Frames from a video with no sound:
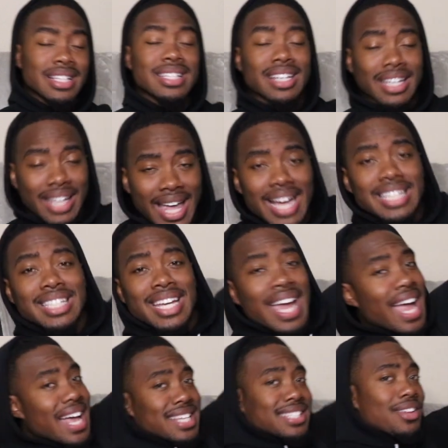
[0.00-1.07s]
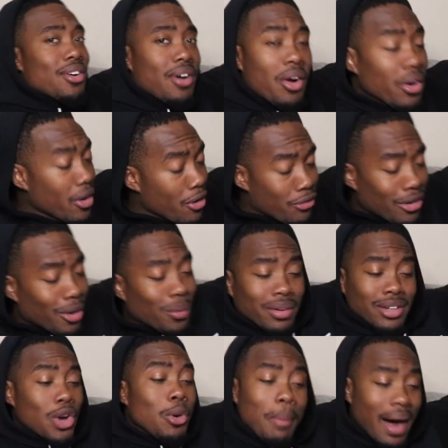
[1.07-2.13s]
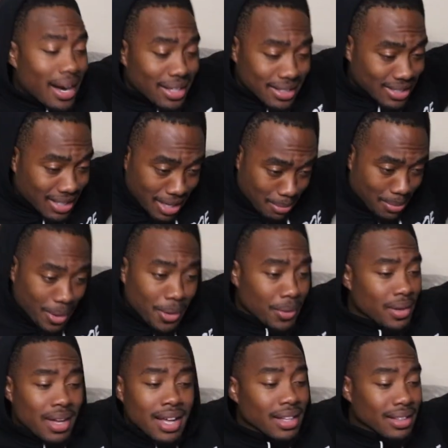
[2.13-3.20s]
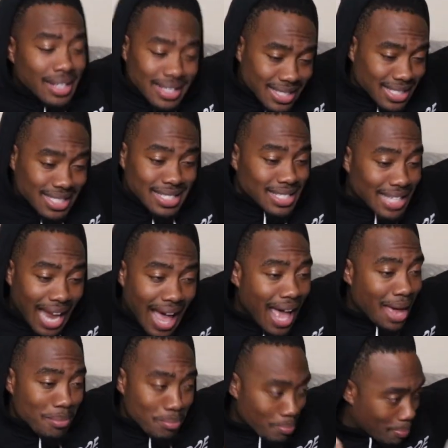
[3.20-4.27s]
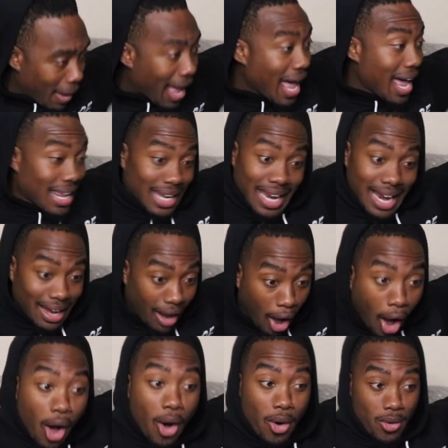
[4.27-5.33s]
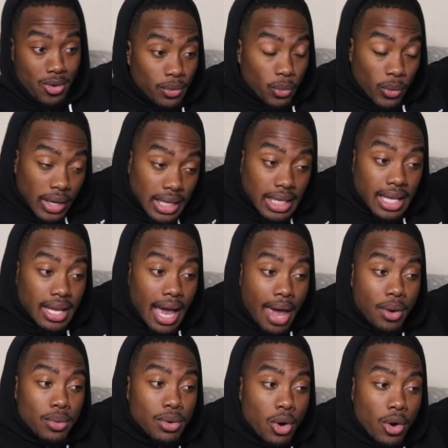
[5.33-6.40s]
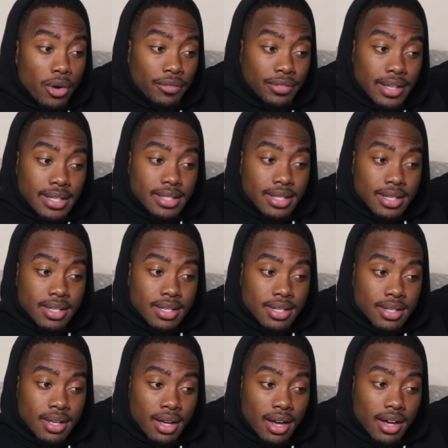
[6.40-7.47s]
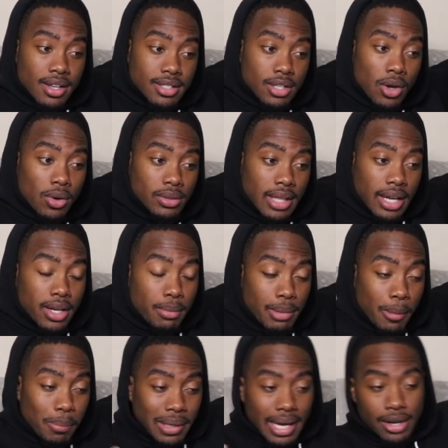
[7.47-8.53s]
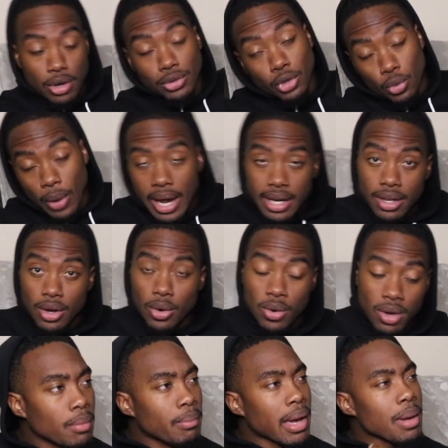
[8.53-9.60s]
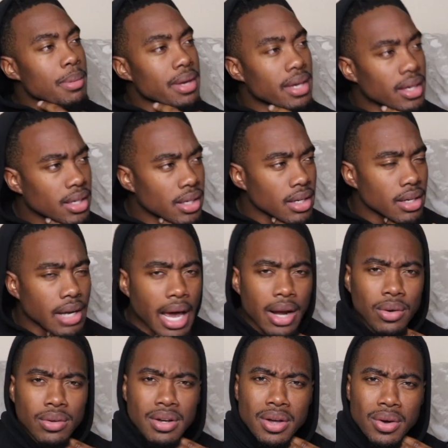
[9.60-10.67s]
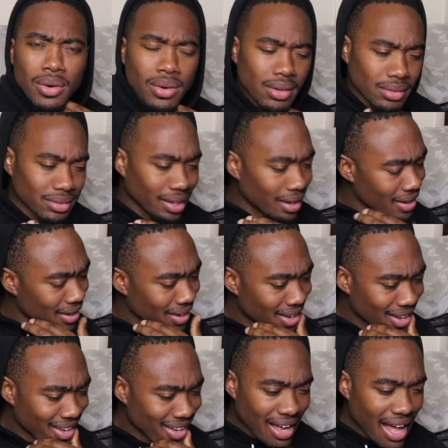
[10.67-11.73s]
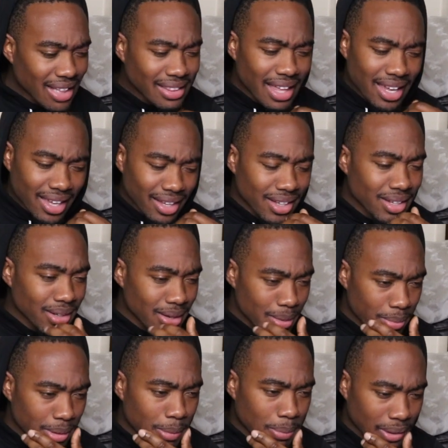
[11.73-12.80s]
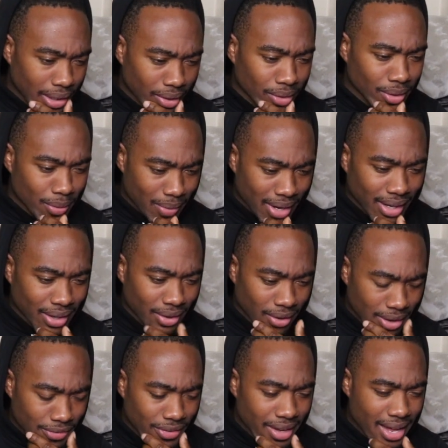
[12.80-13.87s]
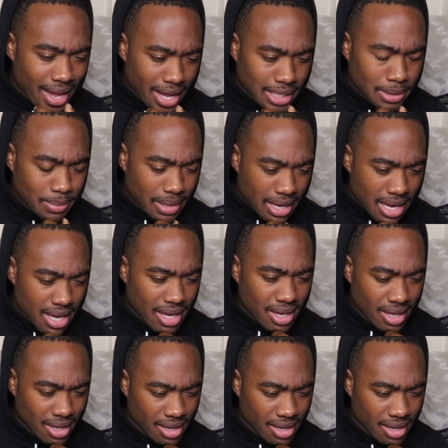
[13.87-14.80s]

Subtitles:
A catchy ass song. I don't give a fuck what nobody say, bro. This is not bad at all. Really? I don't know if this is a song that could be played on the radio. Maybe it could. I don't know. I think it could be played on the radio if you ask me.